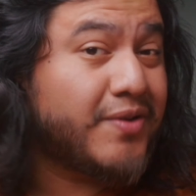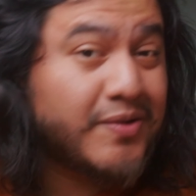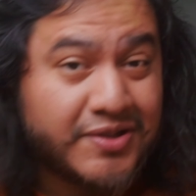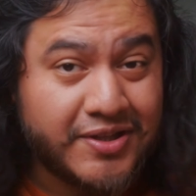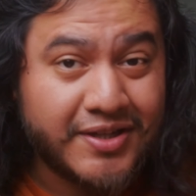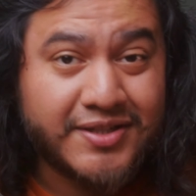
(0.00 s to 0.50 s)

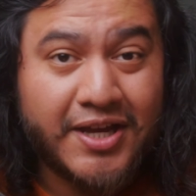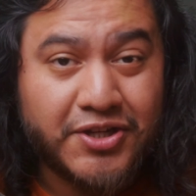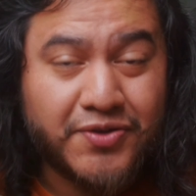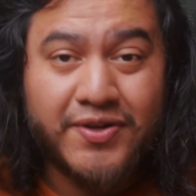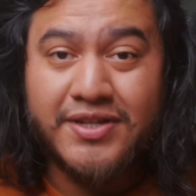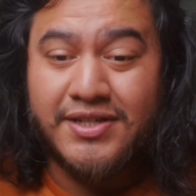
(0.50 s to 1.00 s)
those are the
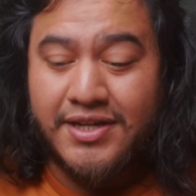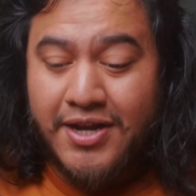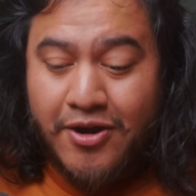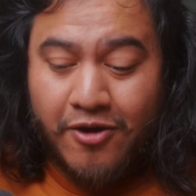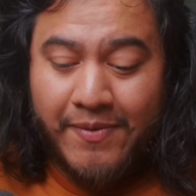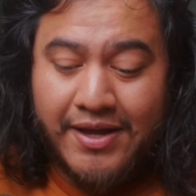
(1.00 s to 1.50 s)
accessories, and
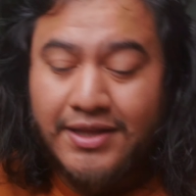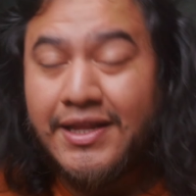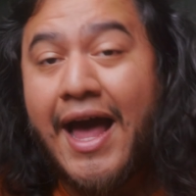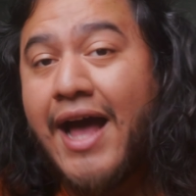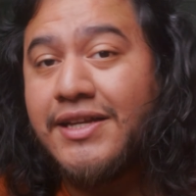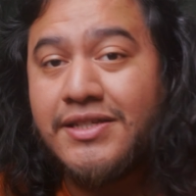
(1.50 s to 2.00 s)
here are my
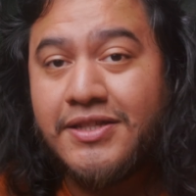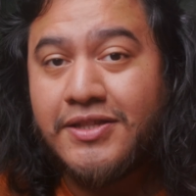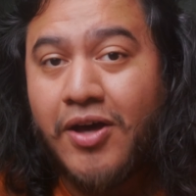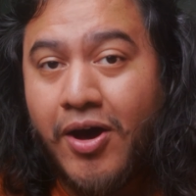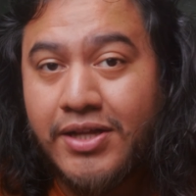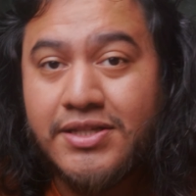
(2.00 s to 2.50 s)
last
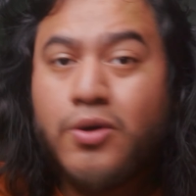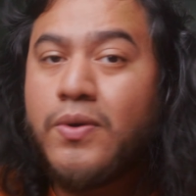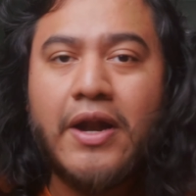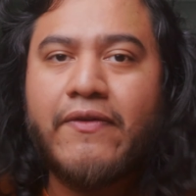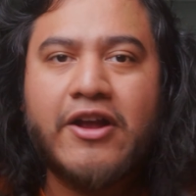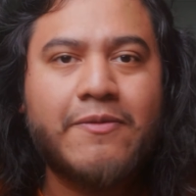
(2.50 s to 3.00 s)
thoughts. Who
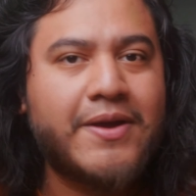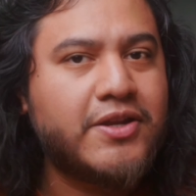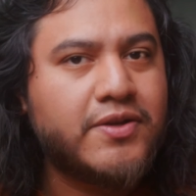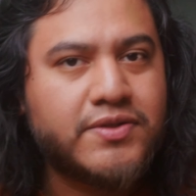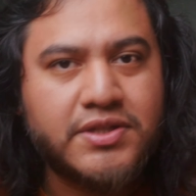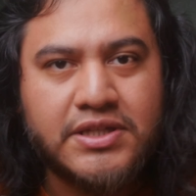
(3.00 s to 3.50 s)
would I
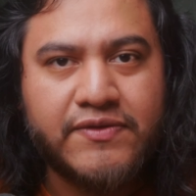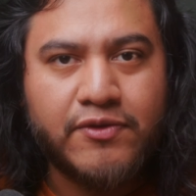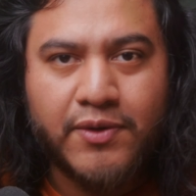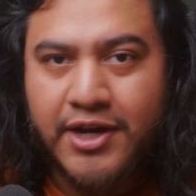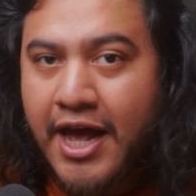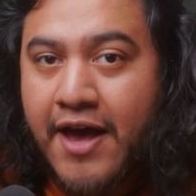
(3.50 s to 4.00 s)
recommend use the
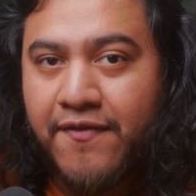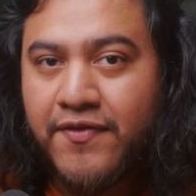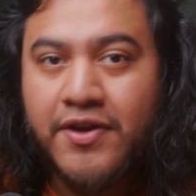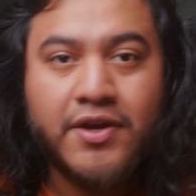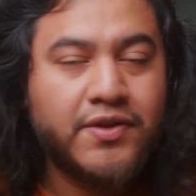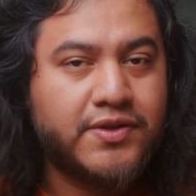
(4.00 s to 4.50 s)
ZV-1 F,
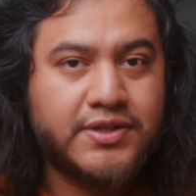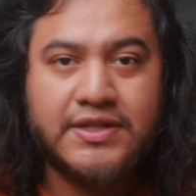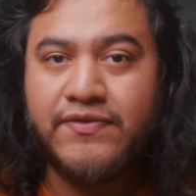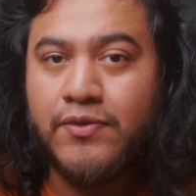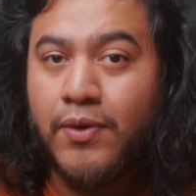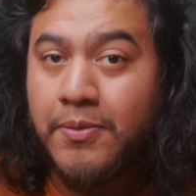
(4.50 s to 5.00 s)

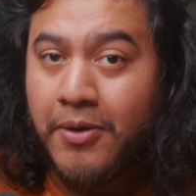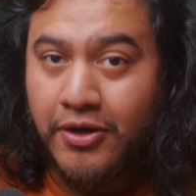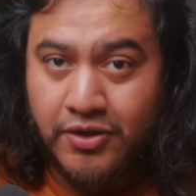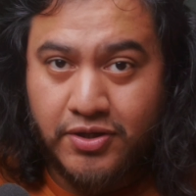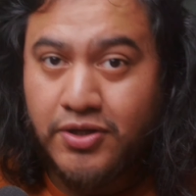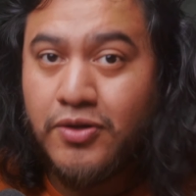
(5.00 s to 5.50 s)
the ZV-1
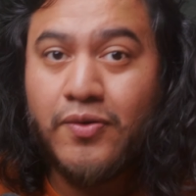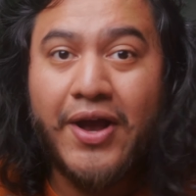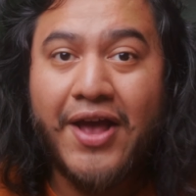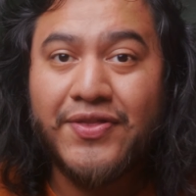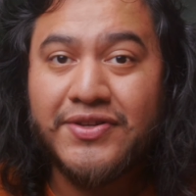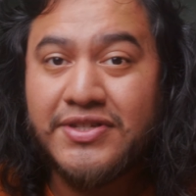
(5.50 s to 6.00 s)
Mark II,
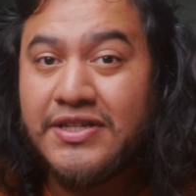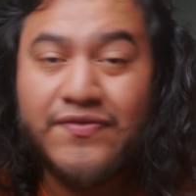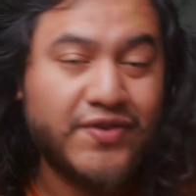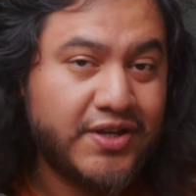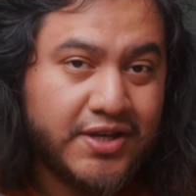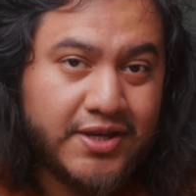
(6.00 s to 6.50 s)
and the
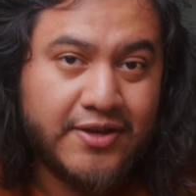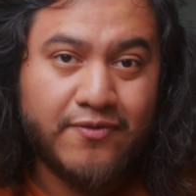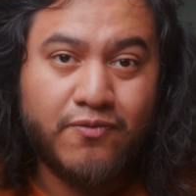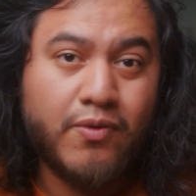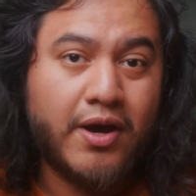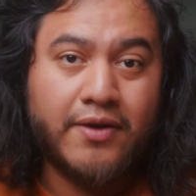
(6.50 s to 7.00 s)

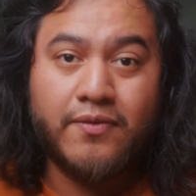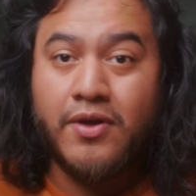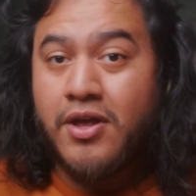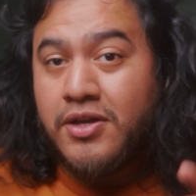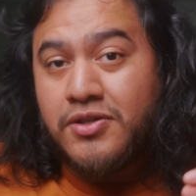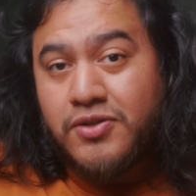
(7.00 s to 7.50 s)

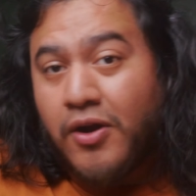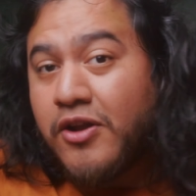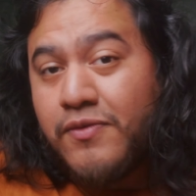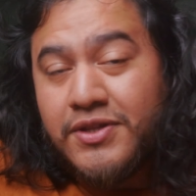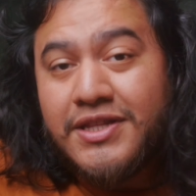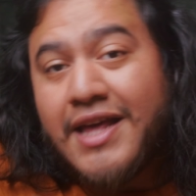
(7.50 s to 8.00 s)
ZV-E1?
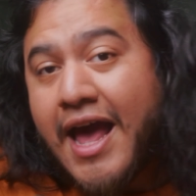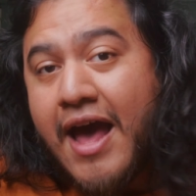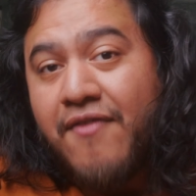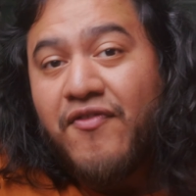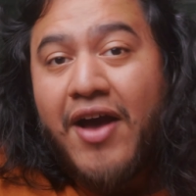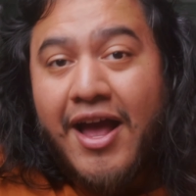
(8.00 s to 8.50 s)
Starting with the
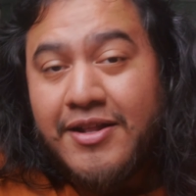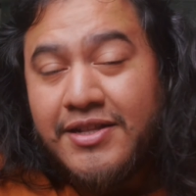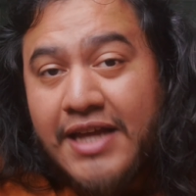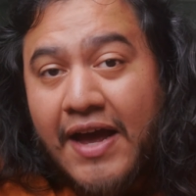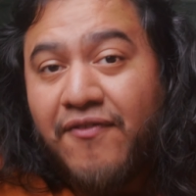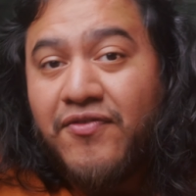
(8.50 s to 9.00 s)
F, I
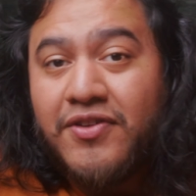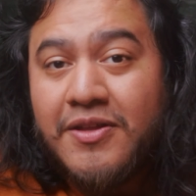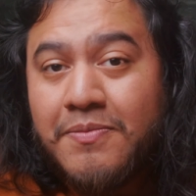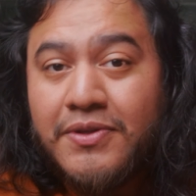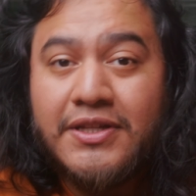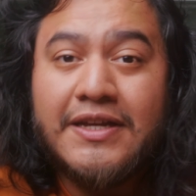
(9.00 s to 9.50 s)

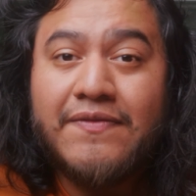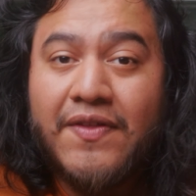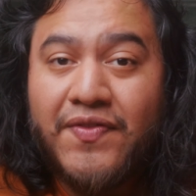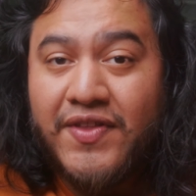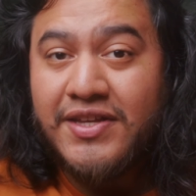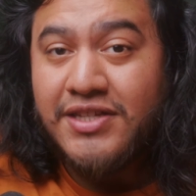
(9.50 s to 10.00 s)
definitely believe
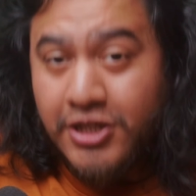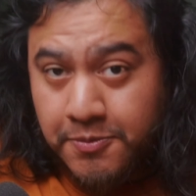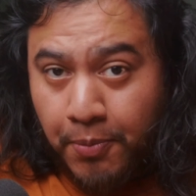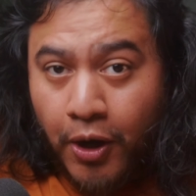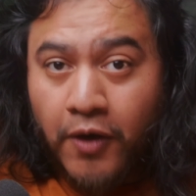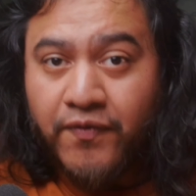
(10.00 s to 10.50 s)
that this is
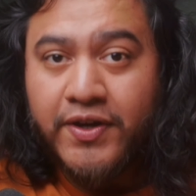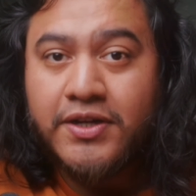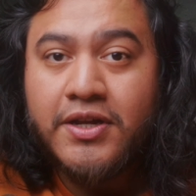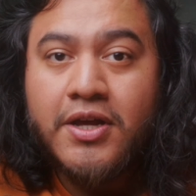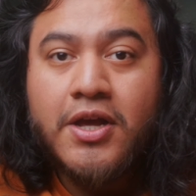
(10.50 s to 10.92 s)
perfect